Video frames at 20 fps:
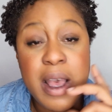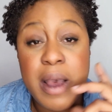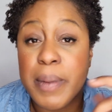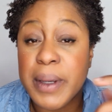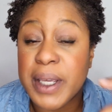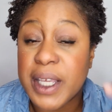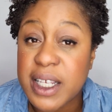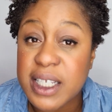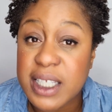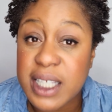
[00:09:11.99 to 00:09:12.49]

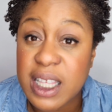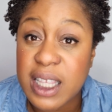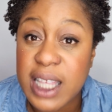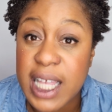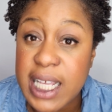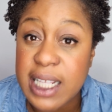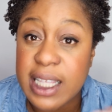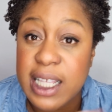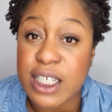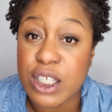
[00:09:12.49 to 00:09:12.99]
Because the
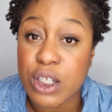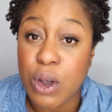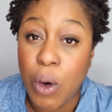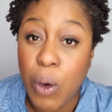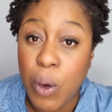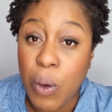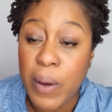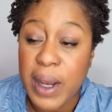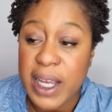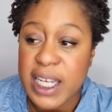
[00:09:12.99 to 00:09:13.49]
thing that's
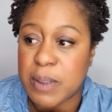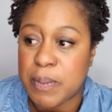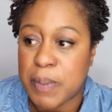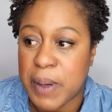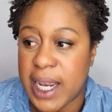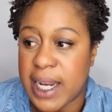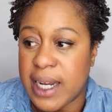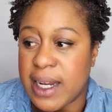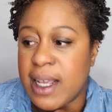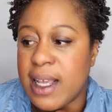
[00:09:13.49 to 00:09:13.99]
always
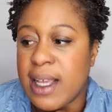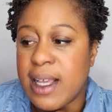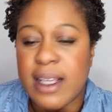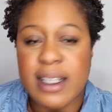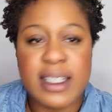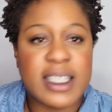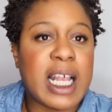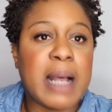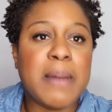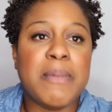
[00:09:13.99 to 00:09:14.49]
been
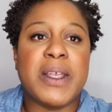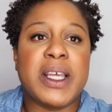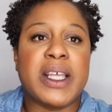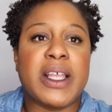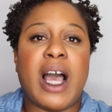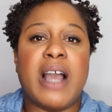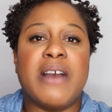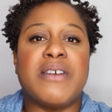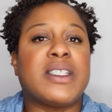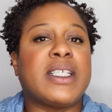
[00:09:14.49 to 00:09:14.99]
something
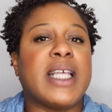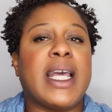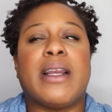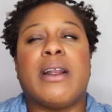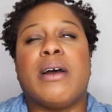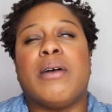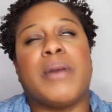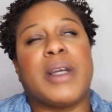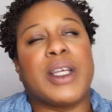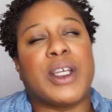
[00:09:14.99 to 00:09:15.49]
that I've said,
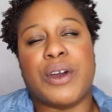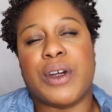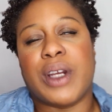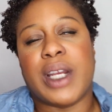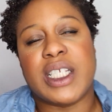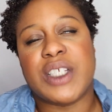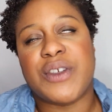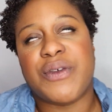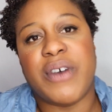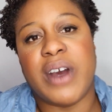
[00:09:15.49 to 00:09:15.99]
oh my
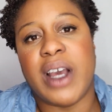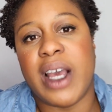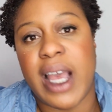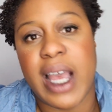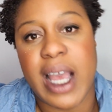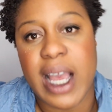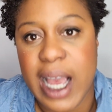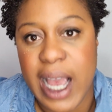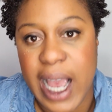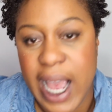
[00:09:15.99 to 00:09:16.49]
goodness, for
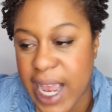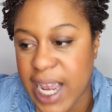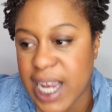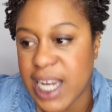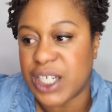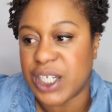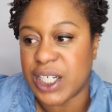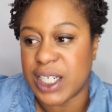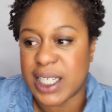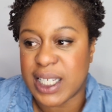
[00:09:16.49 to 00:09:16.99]

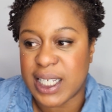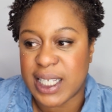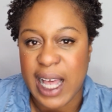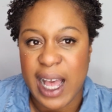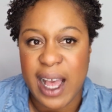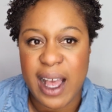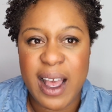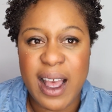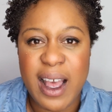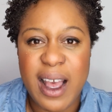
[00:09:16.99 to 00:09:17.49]
ages is
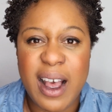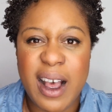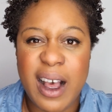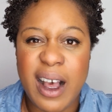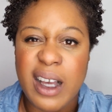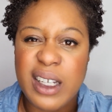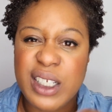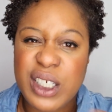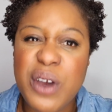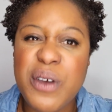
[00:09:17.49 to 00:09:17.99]
that
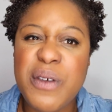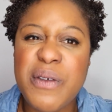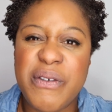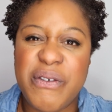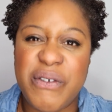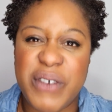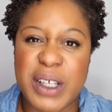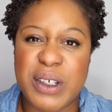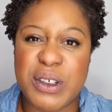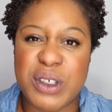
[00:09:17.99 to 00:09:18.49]
I don't
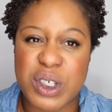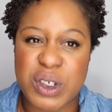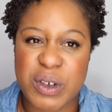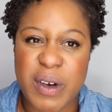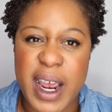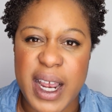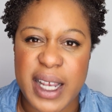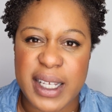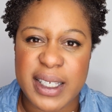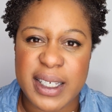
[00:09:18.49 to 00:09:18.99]
feel
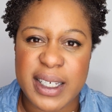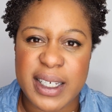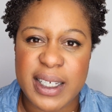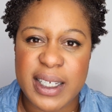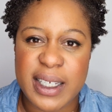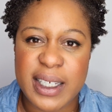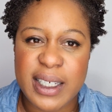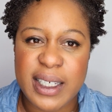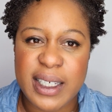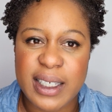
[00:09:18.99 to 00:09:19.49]
stressed.
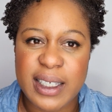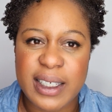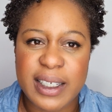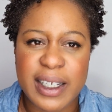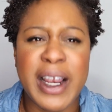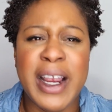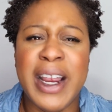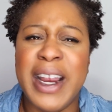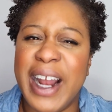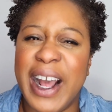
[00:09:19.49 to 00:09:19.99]

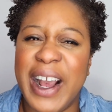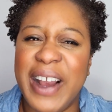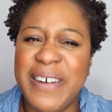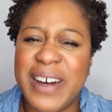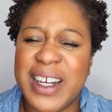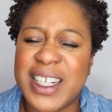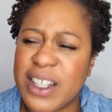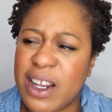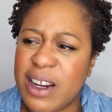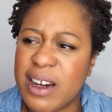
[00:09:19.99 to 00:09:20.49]
You know,
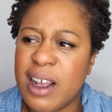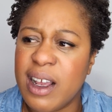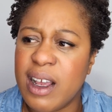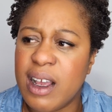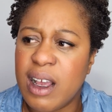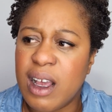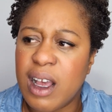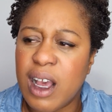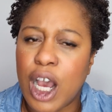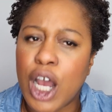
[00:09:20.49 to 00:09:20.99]
I
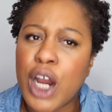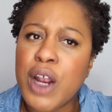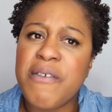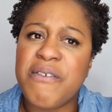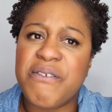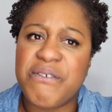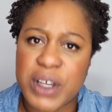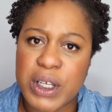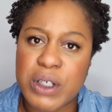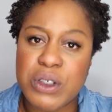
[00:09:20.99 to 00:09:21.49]
don't
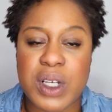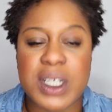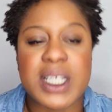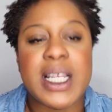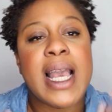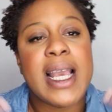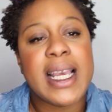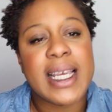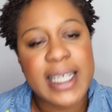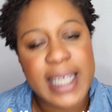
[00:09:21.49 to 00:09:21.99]
feel stressed.
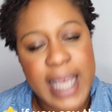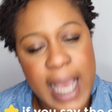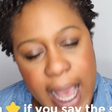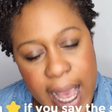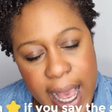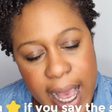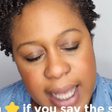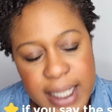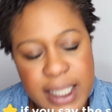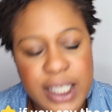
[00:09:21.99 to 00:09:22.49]

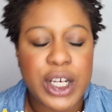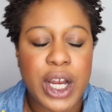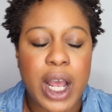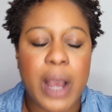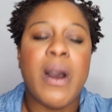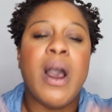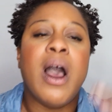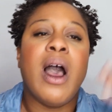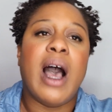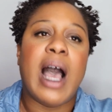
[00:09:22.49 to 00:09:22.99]
Yes, you
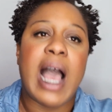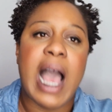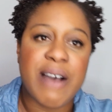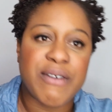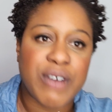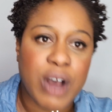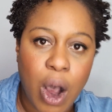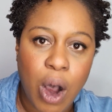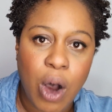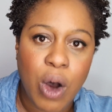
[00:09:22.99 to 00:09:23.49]
know, I
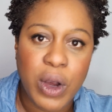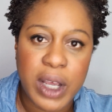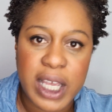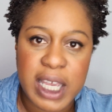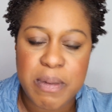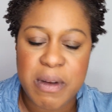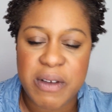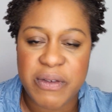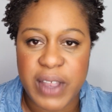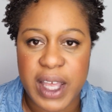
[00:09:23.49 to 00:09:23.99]
have a whole
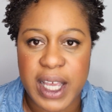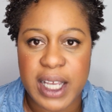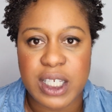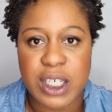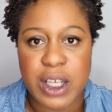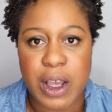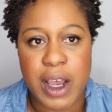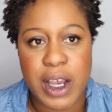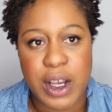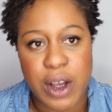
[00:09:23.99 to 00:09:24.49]
heap of things
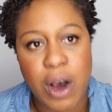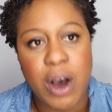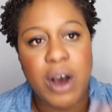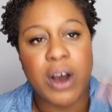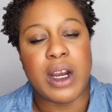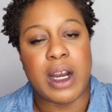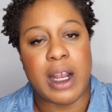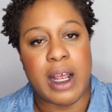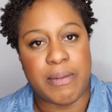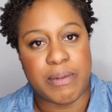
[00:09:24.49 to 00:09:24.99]
going
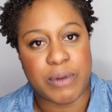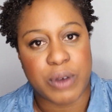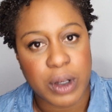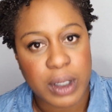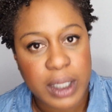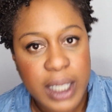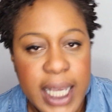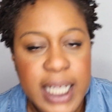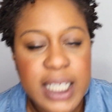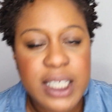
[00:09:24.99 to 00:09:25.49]
on. I've
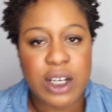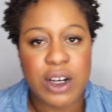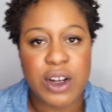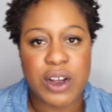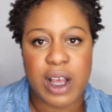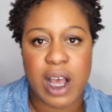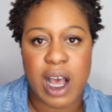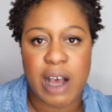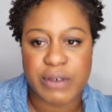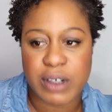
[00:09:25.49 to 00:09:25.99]
got kids to
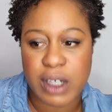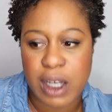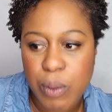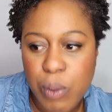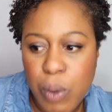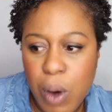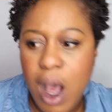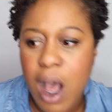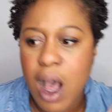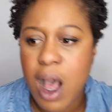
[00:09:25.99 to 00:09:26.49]
look after,
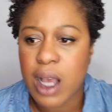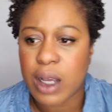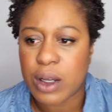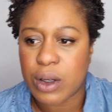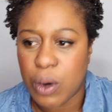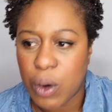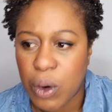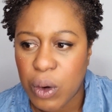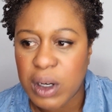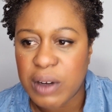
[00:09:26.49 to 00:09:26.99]

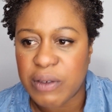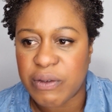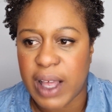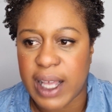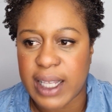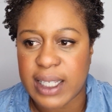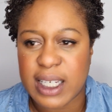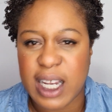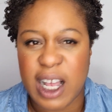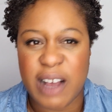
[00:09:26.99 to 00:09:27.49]
work, all of
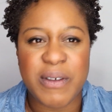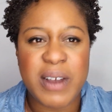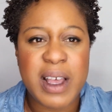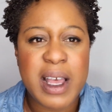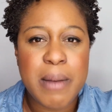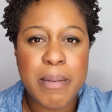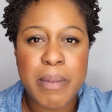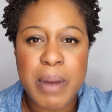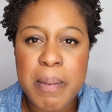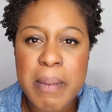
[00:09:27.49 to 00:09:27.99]
that stuff.
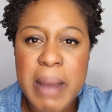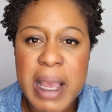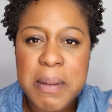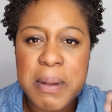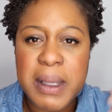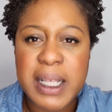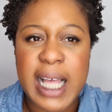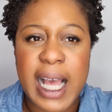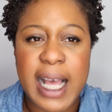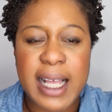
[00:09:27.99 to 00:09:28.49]
But
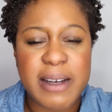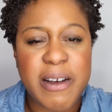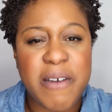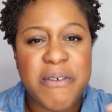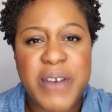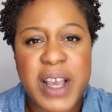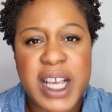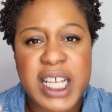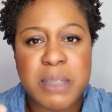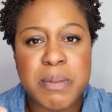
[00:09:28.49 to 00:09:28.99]
maybe that
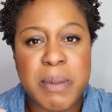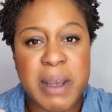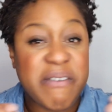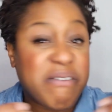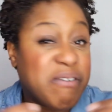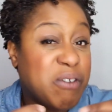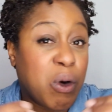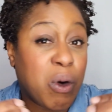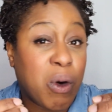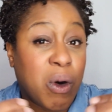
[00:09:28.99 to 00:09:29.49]
affects me
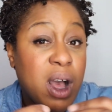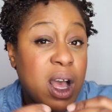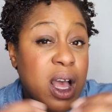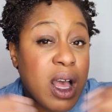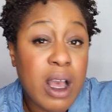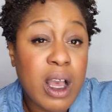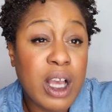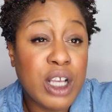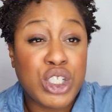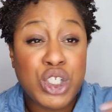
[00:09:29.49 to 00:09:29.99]
for
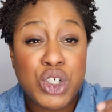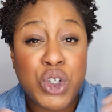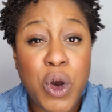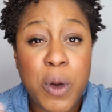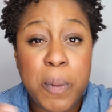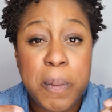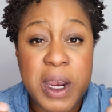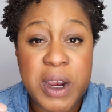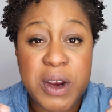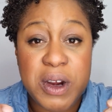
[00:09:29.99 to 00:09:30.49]
a
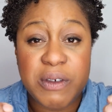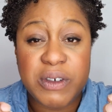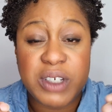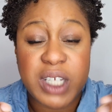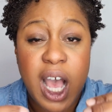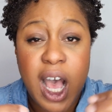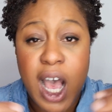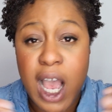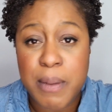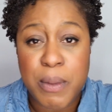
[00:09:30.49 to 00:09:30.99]
short period of
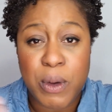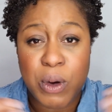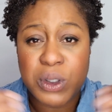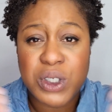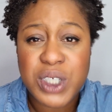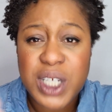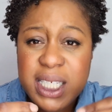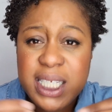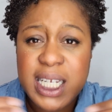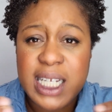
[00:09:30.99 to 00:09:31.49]
time or
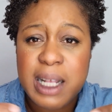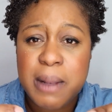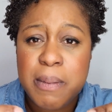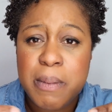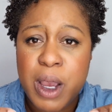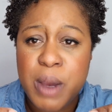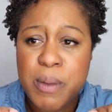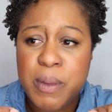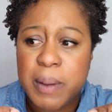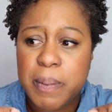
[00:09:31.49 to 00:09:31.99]
just in the
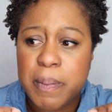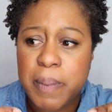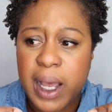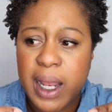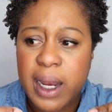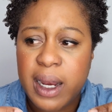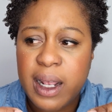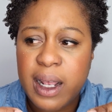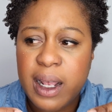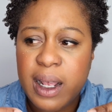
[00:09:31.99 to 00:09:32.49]
moment.
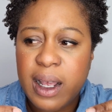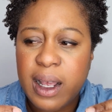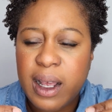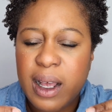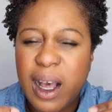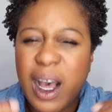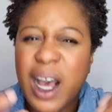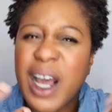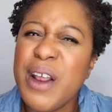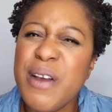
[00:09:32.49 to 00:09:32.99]
But
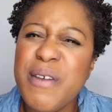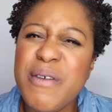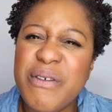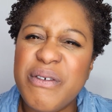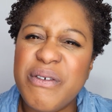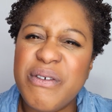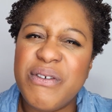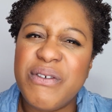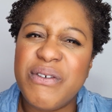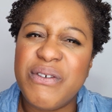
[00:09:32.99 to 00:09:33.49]
I don't
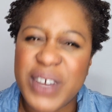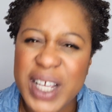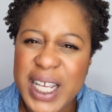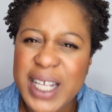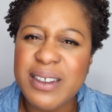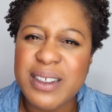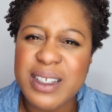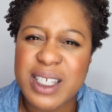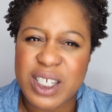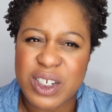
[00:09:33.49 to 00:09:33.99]

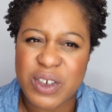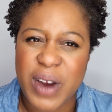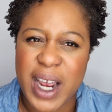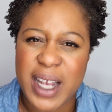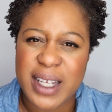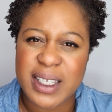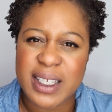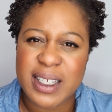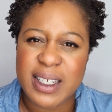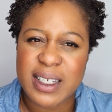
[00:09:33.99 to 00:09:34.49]
feel
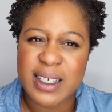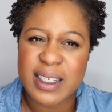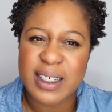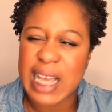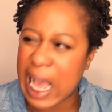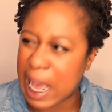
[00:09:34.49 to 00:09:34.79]
stressed.